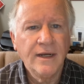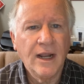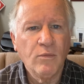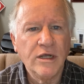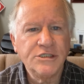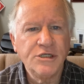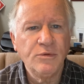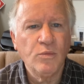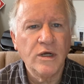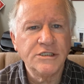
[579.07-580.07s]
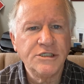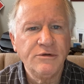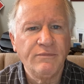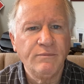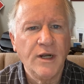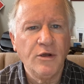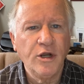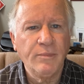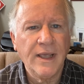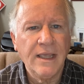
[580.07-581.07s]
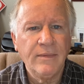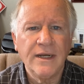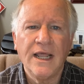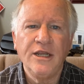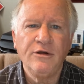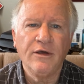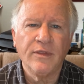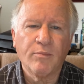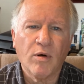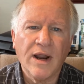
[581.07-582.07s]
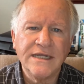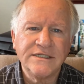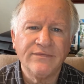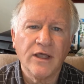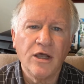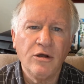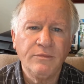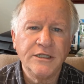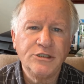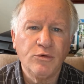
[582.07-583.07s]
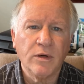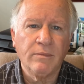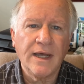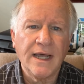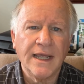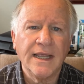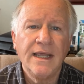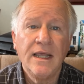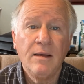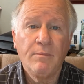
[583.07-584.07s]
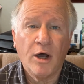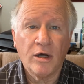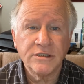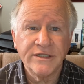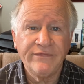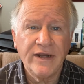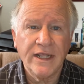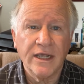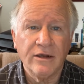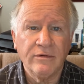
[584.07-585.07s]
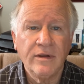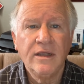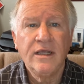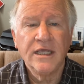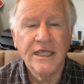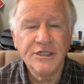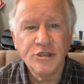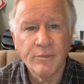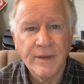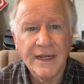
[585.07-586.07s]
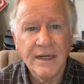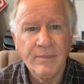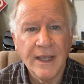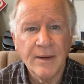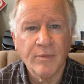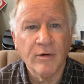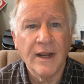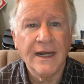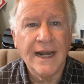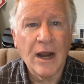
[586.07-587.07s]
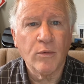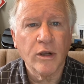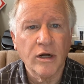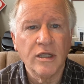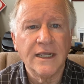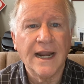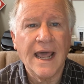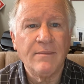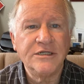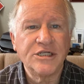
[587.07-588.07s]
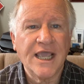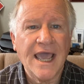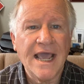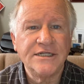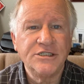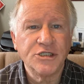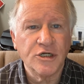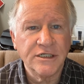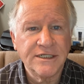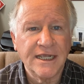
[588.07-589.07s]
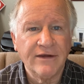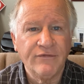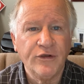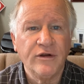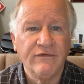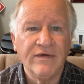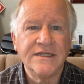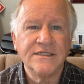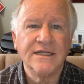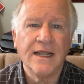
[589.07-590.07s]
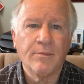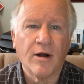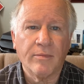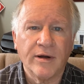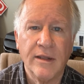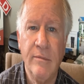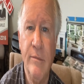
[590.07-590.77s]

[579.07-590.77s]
Now once you know your payment and you know the price of the home that you want to buy, pause the video, get your pen and paper, and now we're going to look at how much cash it's going to take for you to invest in that property.